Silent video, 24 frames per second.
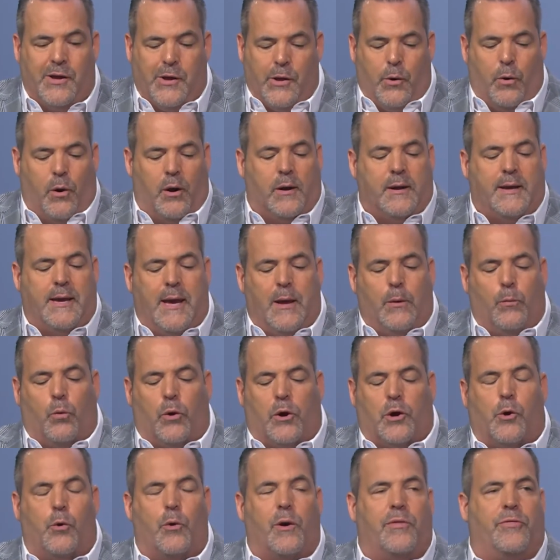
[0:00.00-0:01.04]
Or again, we're
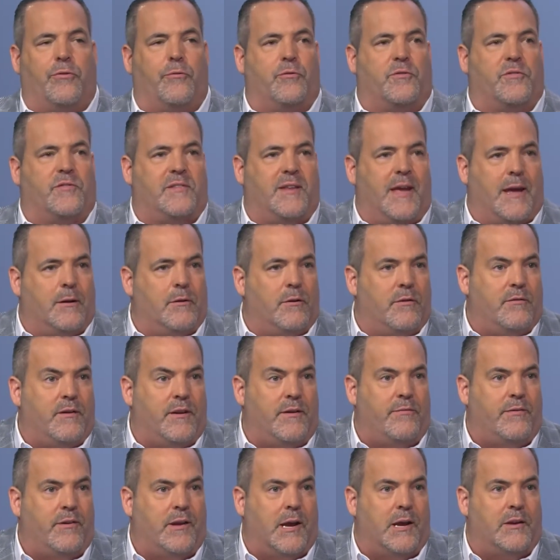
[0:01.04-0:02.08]
going through standard
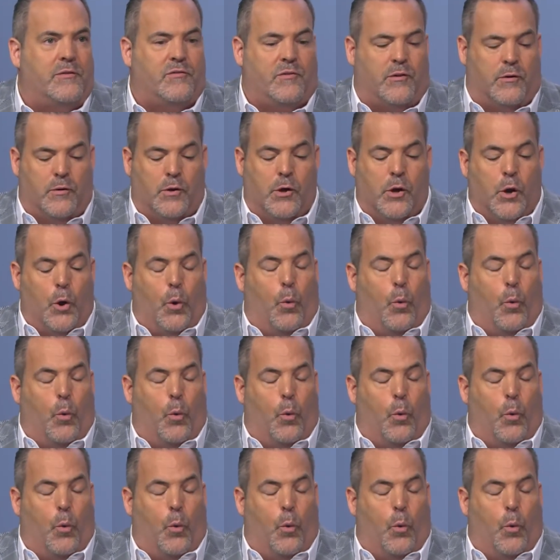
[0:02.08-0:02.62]
deviation.